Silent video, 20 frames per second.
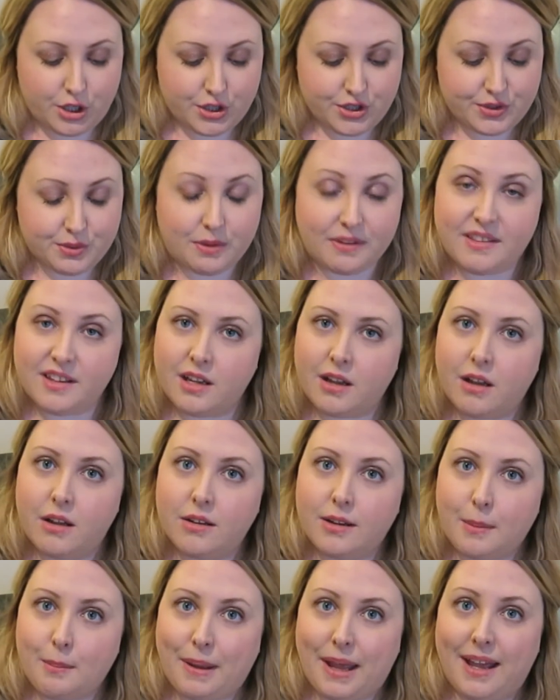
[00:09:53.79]
So I think
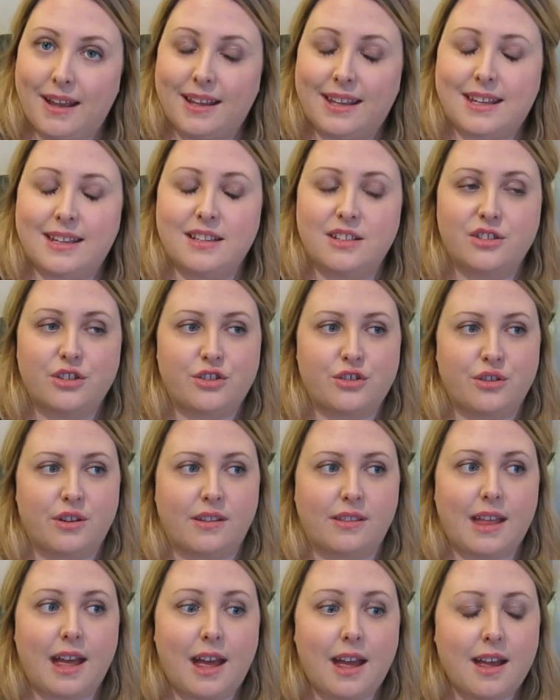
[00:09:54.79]
I'll get back into
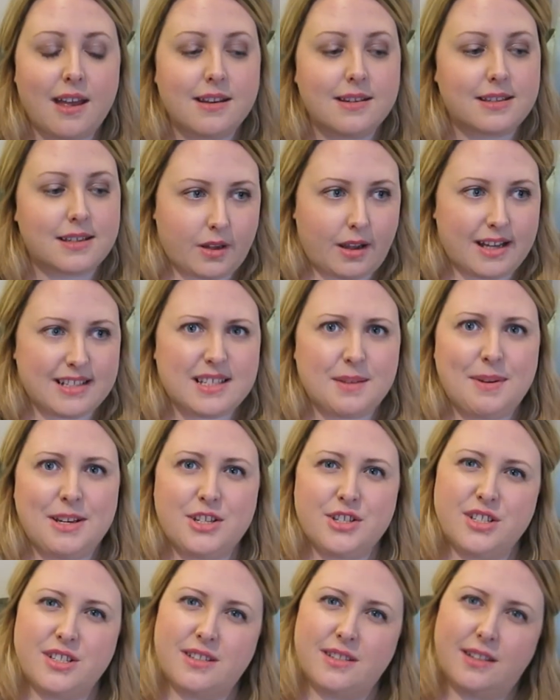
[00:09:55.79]
doing that. As I
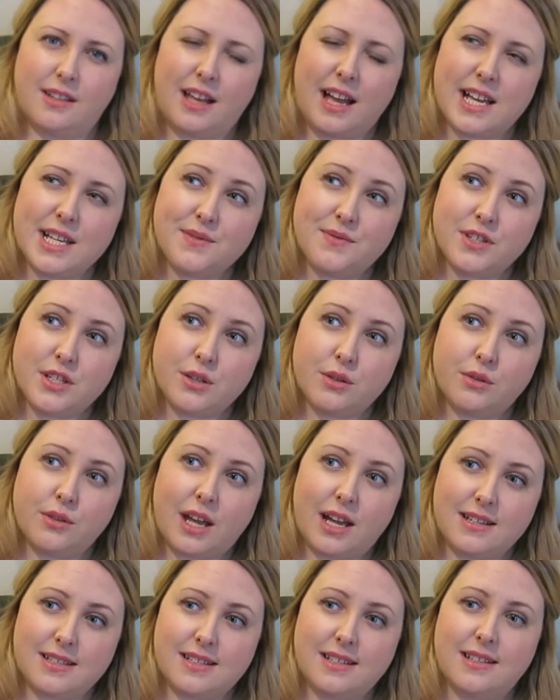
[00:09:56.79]
mentioned in the last video
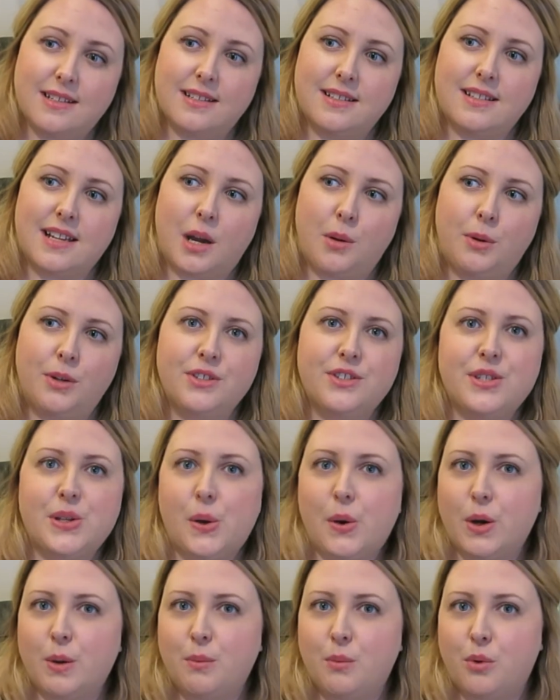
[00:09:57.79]
that I did, I want to
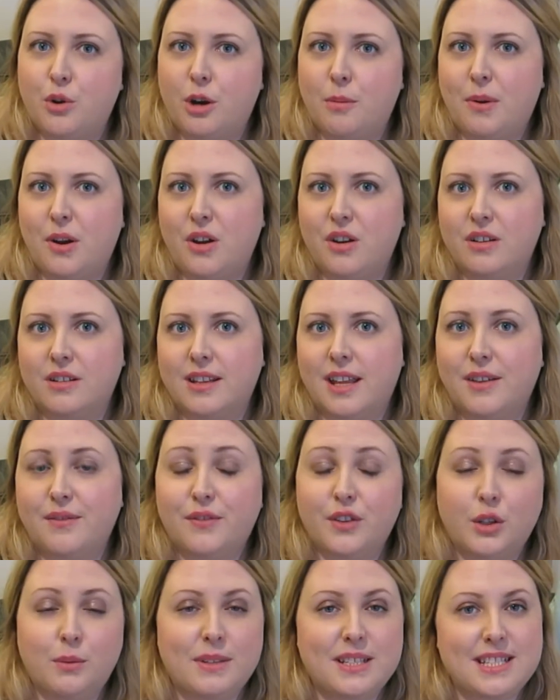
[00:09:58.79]
talk more about like
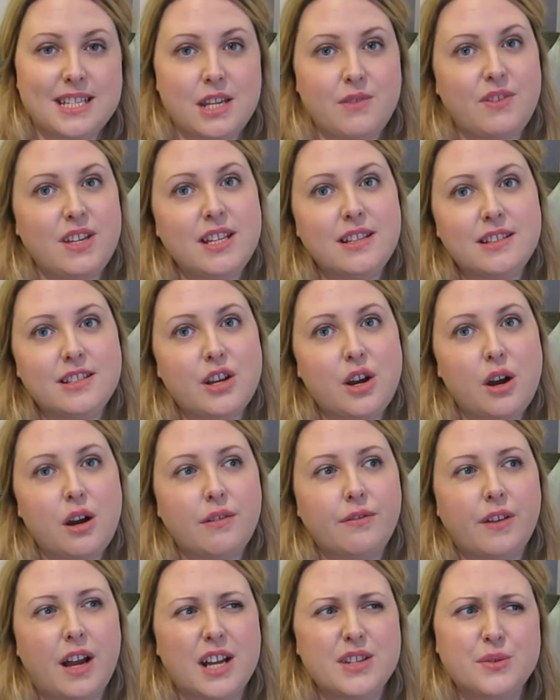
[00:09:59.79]
film and TV and
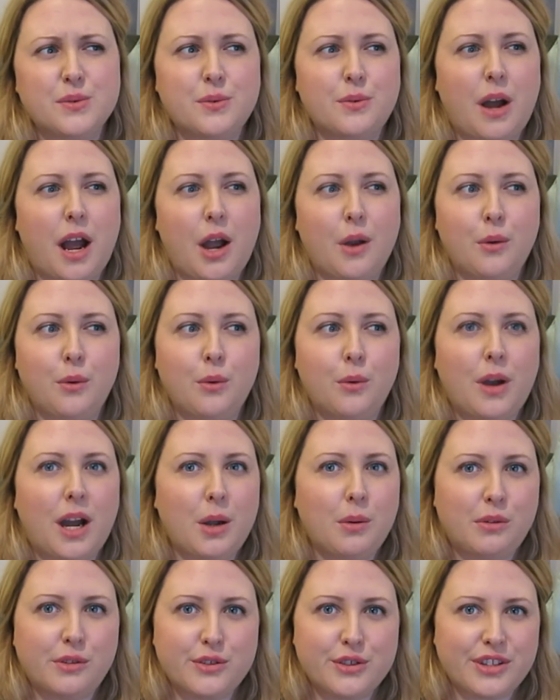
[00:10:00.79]
stuff. I don't know how
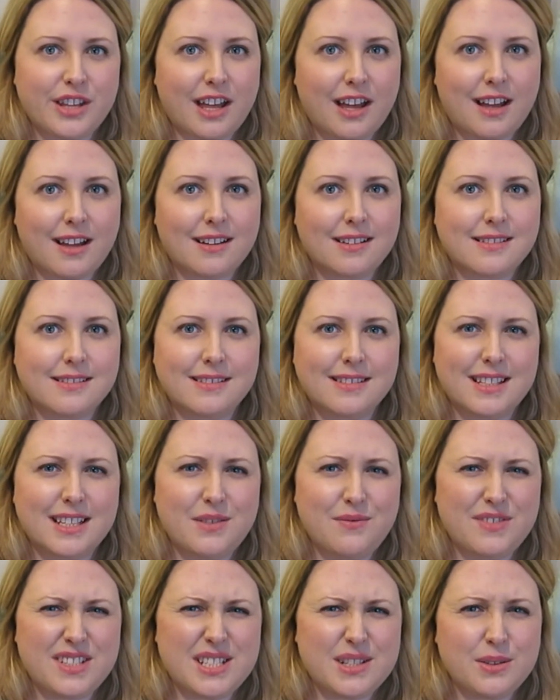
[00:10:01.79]
I will do that
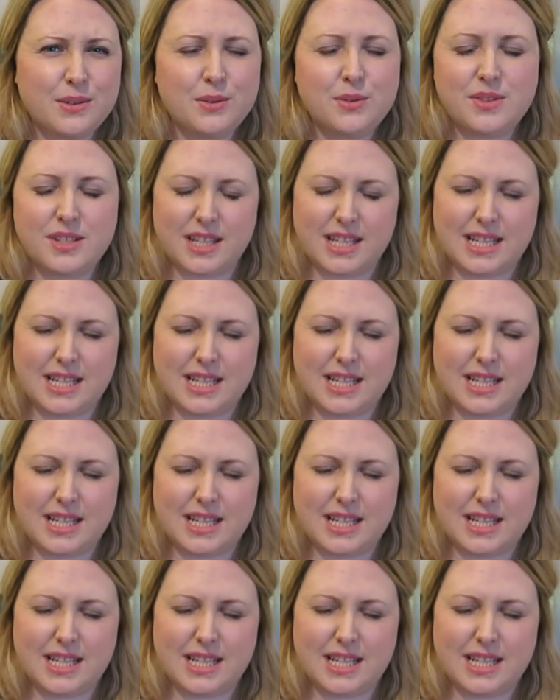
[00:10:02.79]
in videos.